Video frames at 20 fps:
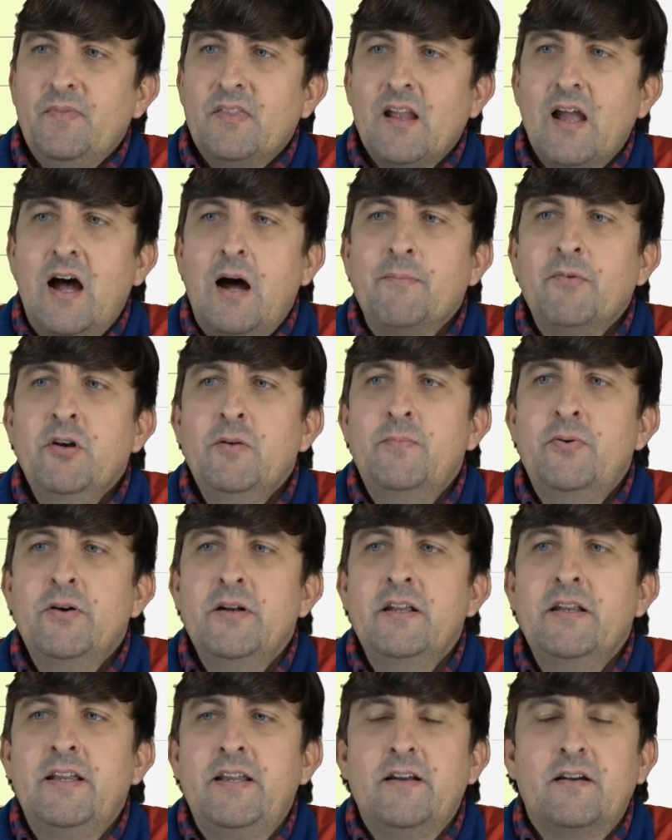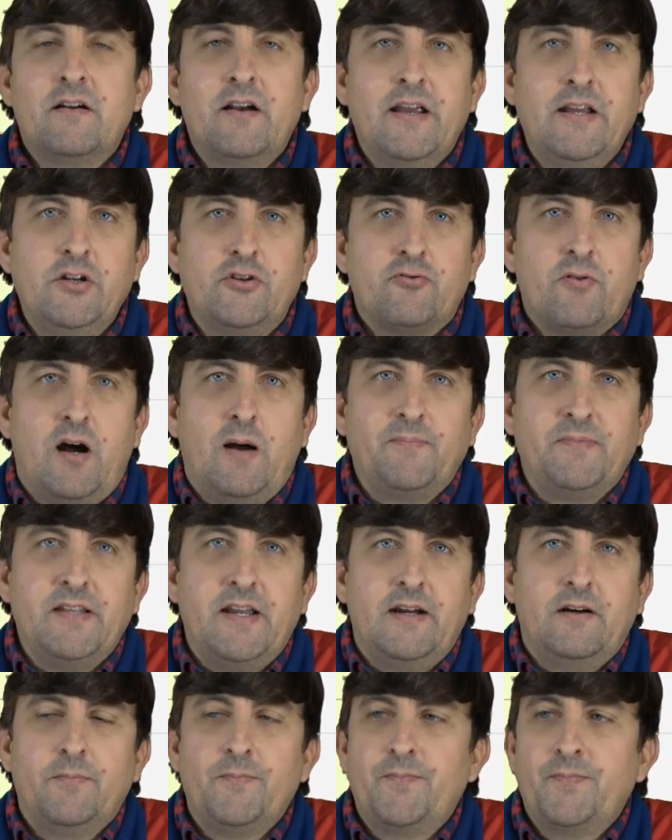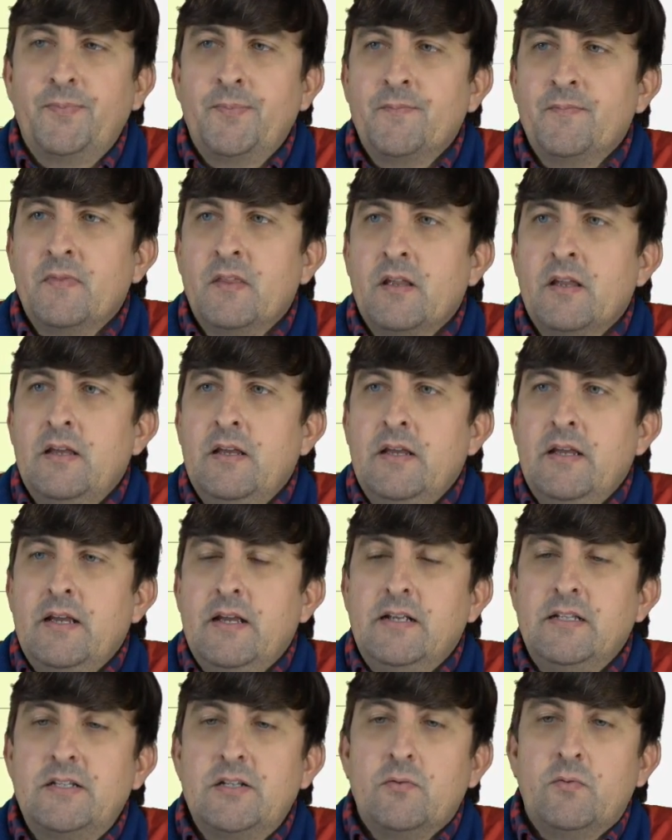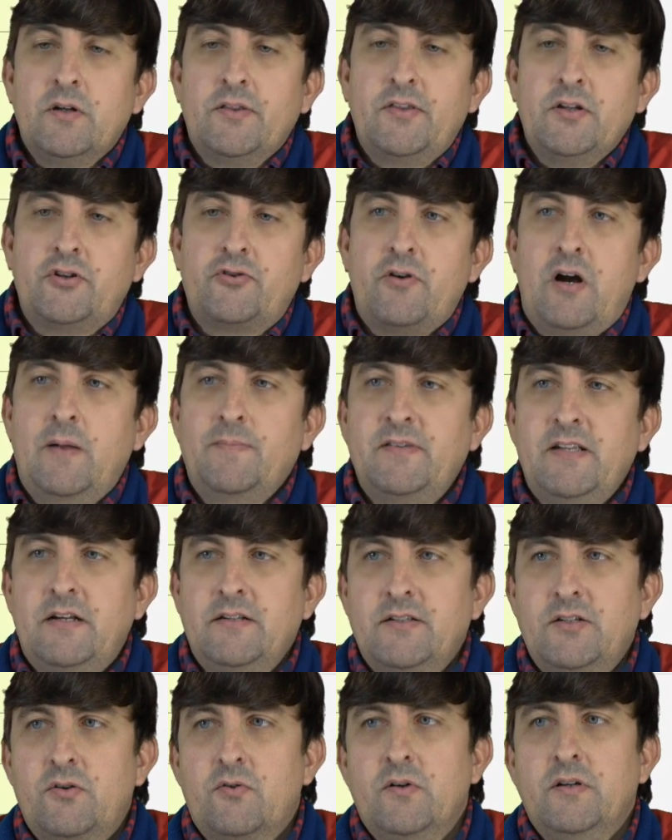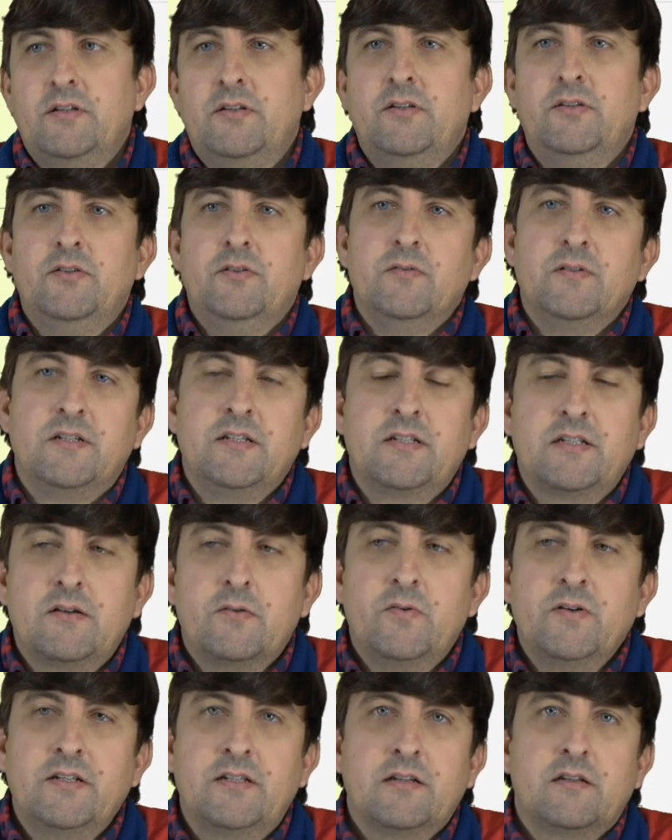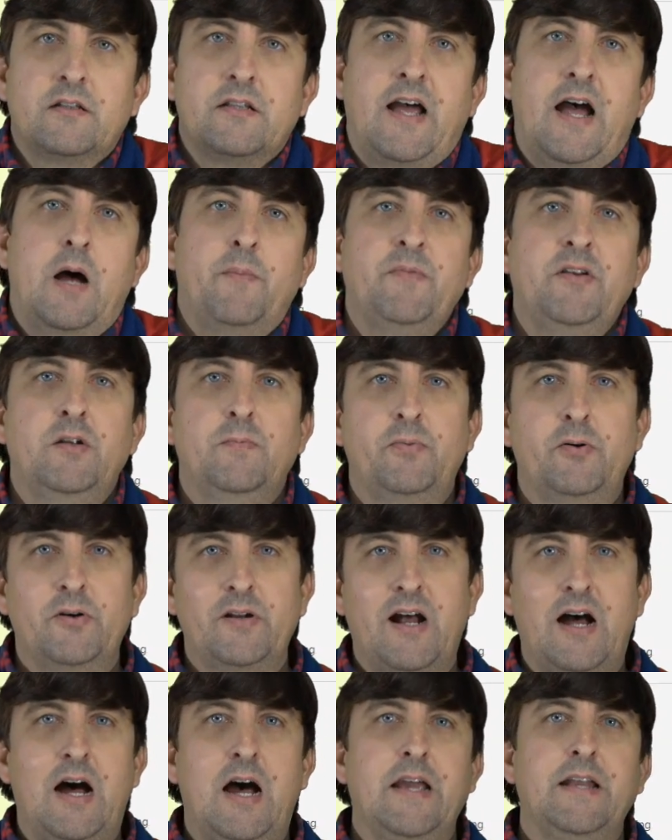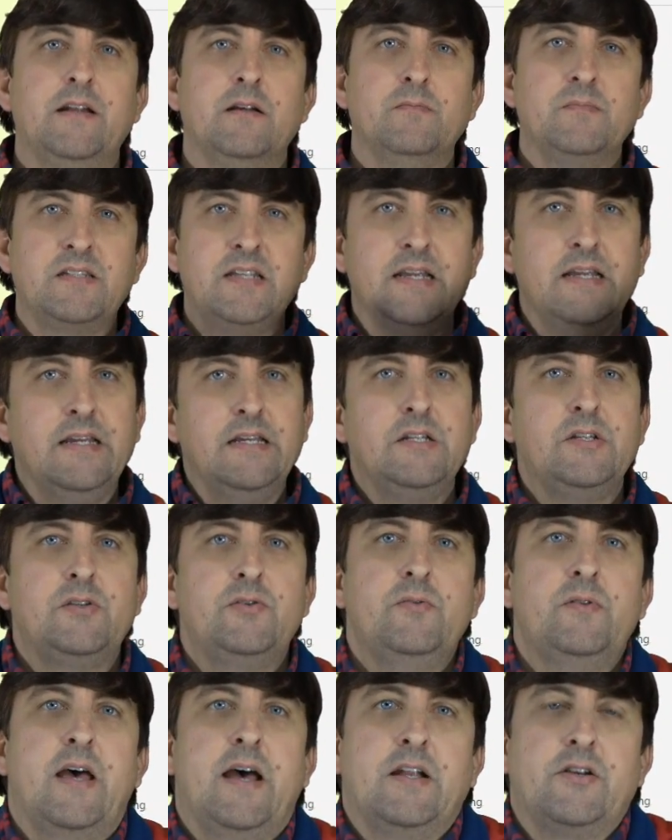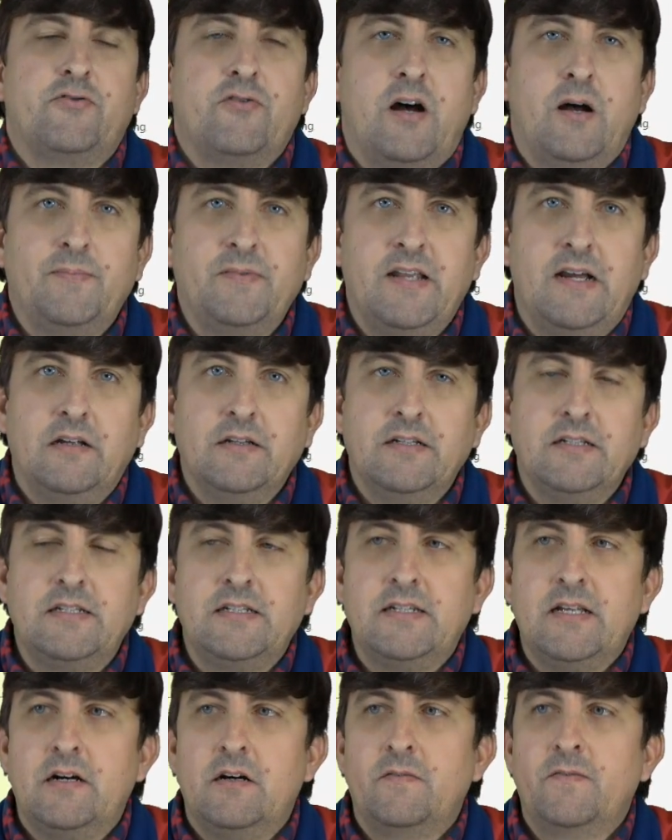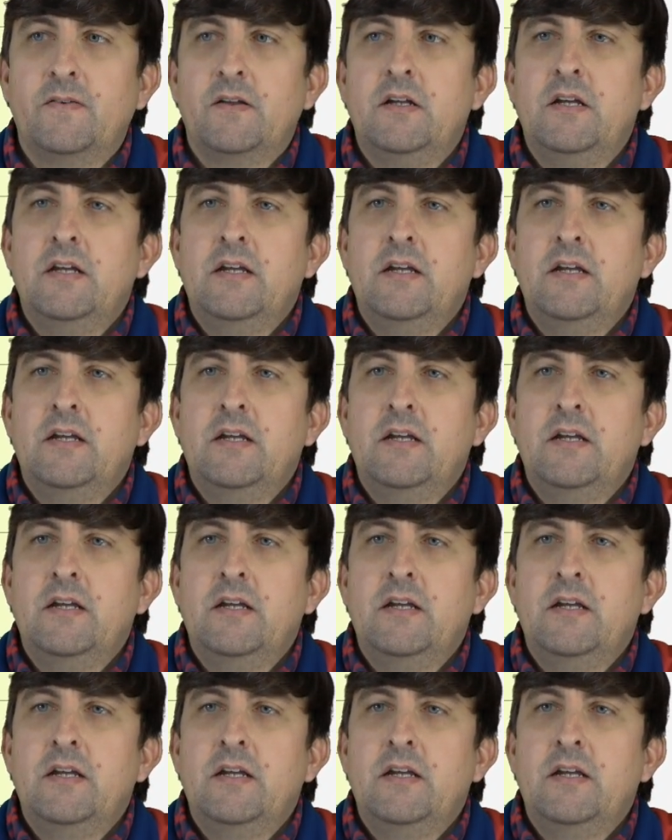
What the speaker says: I'm going to put in here a drop-down. And so what the drop-down is going to do is it's going to allow me to put items into that drop-down itself.